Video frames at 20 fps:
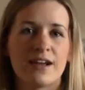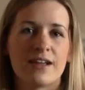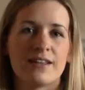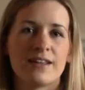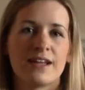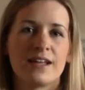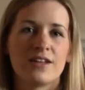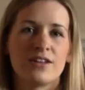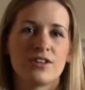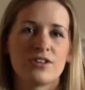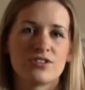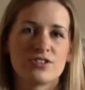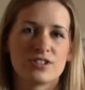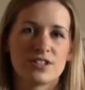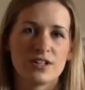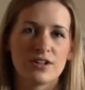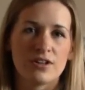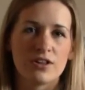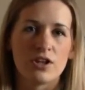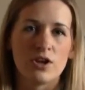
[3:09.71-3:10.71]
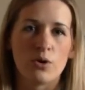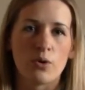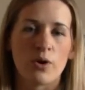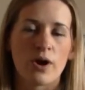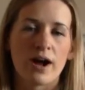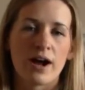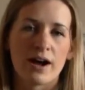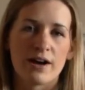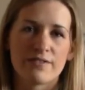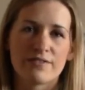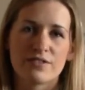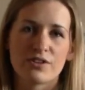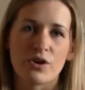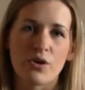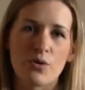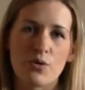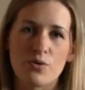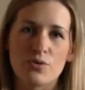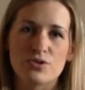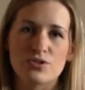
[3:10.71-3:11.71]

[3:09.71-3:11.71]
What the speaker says: and then you're still the lower half to go,